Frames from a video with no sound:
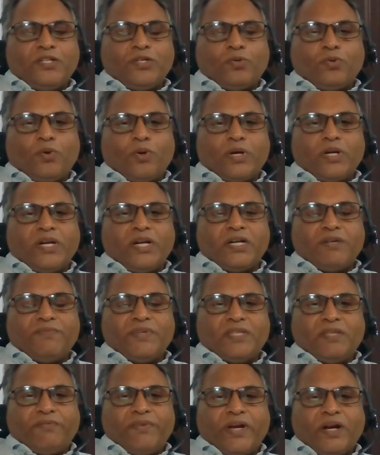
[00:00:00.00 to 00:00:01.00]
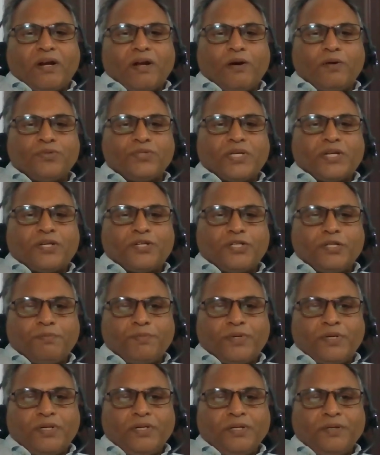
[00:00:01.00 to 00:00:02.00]
I need to coordinate with the warehouse or
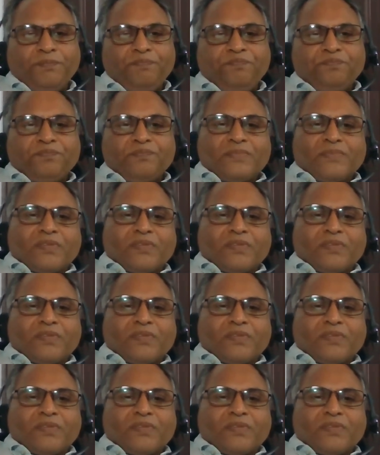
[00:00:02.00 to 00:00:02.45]
a shipper.